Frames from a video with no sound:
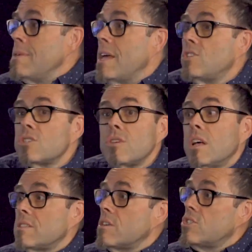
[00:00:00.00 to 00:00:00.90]
just
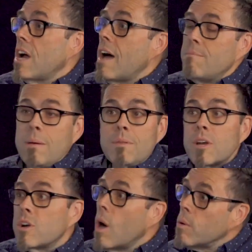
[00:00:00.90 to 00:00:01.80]
lost their job. Maybe
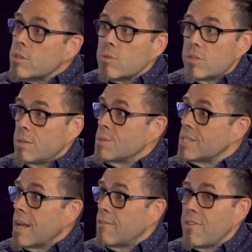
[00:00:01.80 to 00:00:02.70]
they're going through some
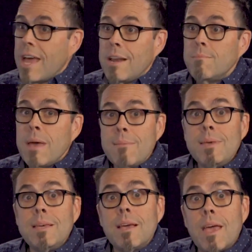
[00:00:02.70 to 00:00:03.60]
stuff. And
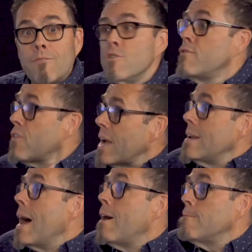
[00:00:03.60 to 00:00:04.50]
maybe if we find
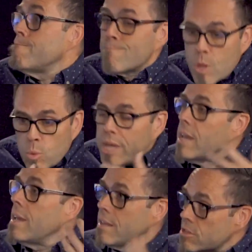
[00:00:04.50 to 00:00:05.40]
out, we
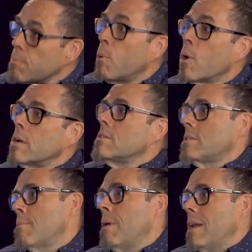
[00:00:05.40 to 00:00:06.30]
can support
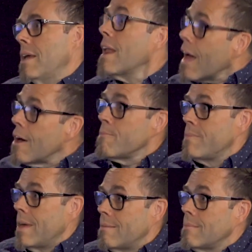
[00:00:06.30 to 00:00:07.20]
somebody and help
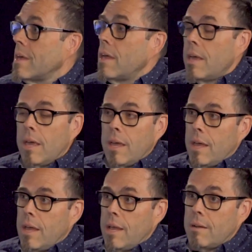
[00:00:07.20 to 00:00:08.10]
them.
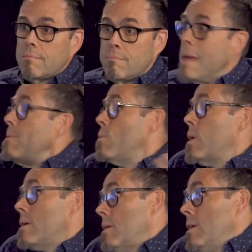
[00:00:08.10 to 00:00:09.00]
in maybe
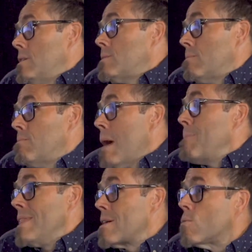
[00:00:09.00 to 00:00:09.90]
what might
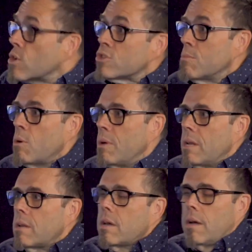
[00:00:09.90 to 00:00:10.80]
be their worst
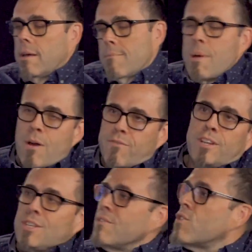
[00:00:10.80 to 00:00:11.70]
moment. I'm
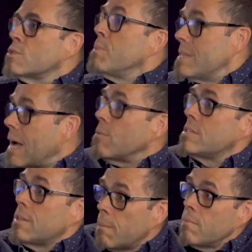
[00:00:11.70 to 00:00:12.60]
paraphrasing, of course, but that
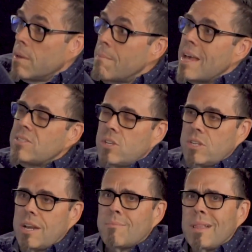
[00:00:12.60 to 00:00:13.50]
was the message,
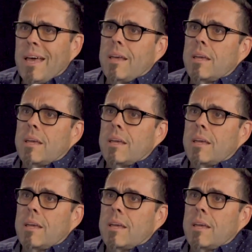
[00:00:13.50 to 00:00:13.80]
and I'm like,